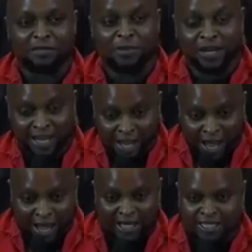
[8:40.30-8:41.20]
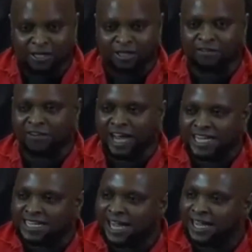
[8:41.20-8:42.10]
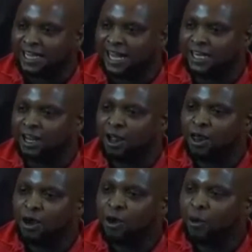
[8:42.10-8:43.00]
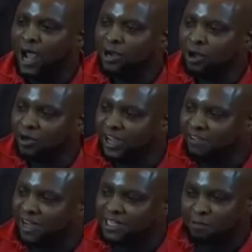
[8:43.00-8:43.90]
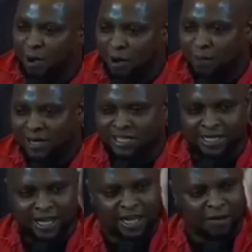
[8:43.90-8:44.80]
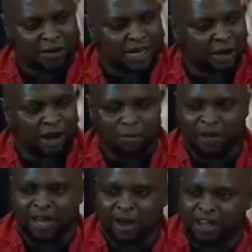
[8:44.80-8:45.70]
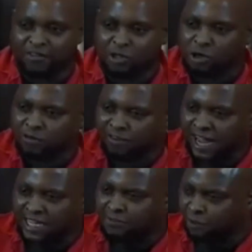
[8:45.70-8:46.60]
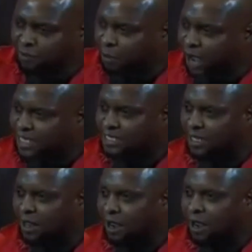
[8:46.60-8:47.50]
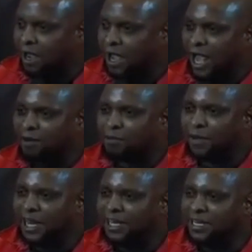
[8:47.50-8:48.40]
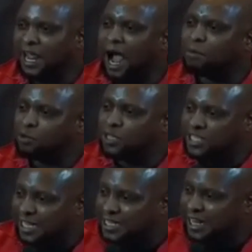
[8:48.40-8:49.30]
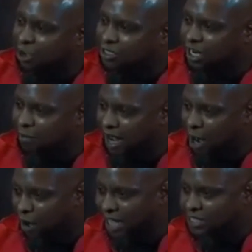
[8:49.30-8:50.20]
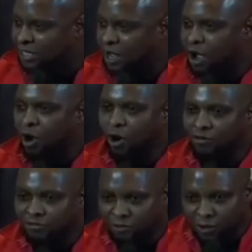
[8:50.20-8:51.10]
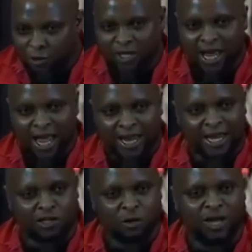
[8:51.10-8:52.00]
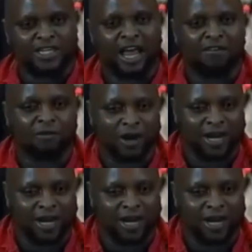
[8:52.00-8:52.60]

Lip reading: It has been here in South Africa saying that, why don't you give us a power purchase agreement like you're giving to your friends from the West, and build up to 6,000 megawatts of nuclear energy, which